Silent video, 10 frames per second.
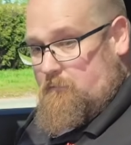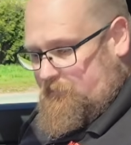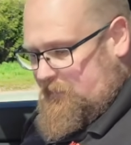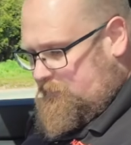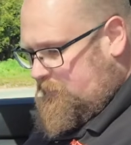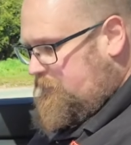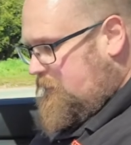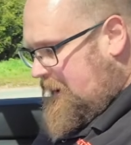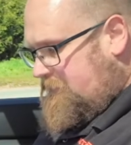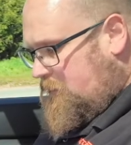features, you
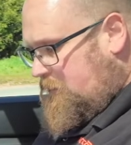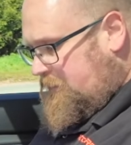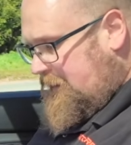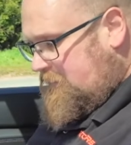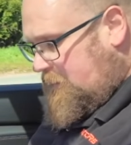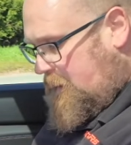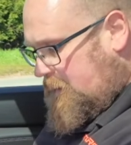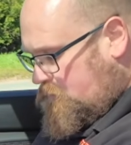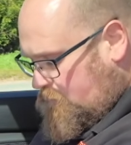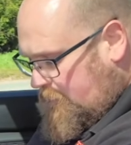have got things
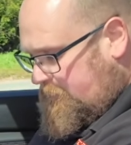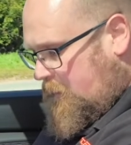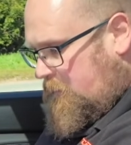like tri-zone